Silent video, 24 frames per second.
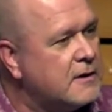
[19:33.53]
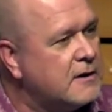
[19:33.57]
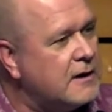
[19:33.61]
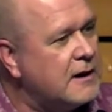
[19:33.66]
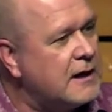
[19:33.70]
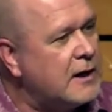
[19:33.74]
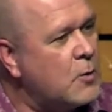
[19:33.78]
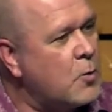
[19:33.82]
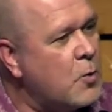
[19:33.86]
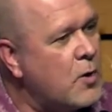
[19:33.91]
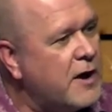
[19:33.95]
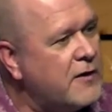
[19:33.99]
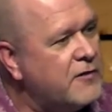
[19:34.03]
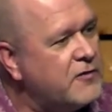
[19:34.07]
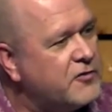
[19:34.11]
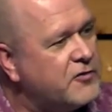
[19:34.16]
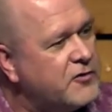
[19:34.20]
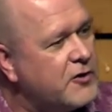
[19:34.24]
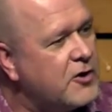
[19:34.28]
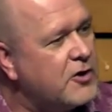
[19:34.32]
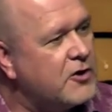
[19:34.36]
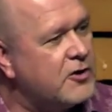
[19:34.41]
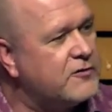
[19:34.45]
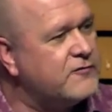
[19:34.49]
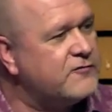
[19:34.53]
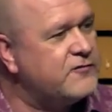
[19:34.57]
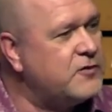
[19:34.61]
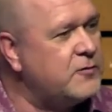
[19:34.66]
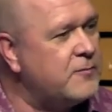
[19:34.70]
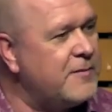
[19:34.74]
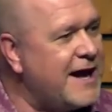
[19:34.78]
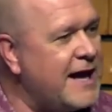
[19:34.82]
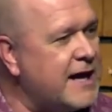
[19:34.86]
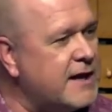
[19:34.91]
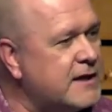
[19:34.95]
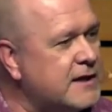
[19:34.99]
and 1/3 of
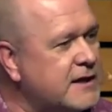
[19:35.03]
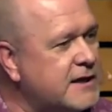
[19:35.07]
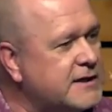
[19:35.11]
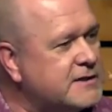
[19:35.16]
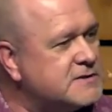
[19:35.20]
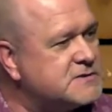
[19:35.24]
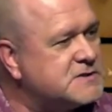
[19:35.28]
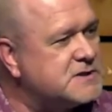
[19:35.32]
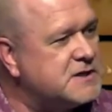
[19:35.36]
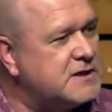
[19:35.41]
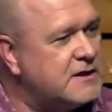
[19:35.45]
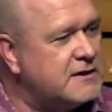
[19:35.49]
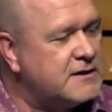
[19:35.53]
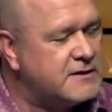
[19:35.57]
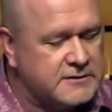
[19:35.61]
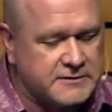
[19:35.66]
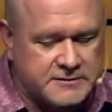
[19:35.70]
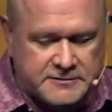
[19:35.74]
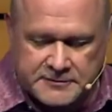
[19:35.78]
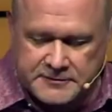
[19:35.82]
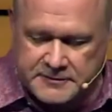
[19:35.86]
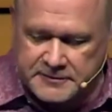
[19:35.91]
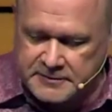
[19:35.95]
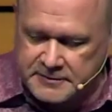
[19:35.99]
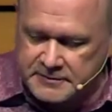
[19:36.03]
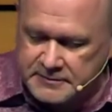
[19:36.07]
humanity is killed.